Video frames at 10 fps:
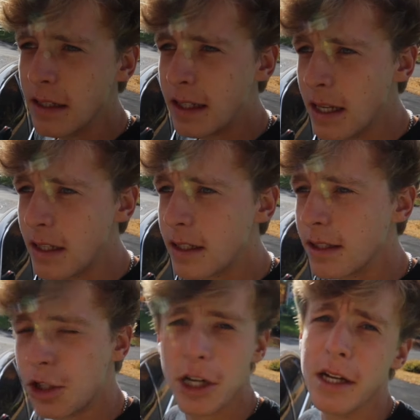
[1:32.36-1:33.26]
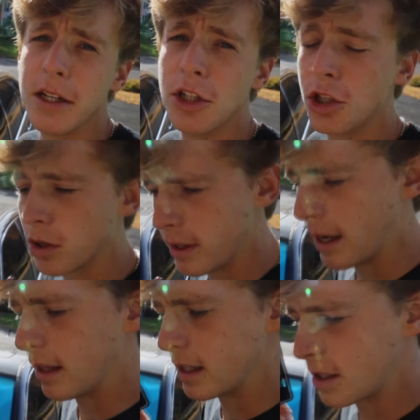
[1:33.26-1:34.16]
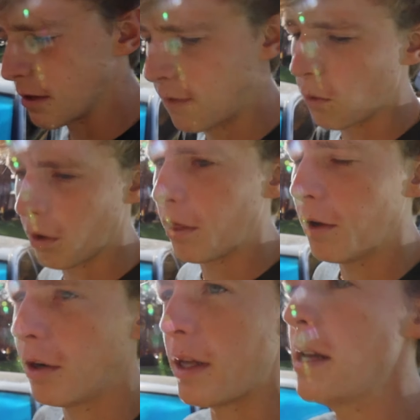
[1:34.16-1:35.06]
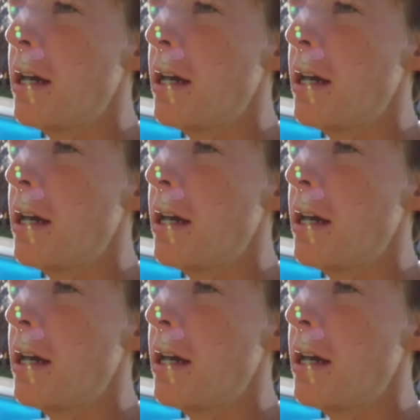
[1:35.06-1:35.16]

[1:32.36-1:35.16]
tint changed on the LS430.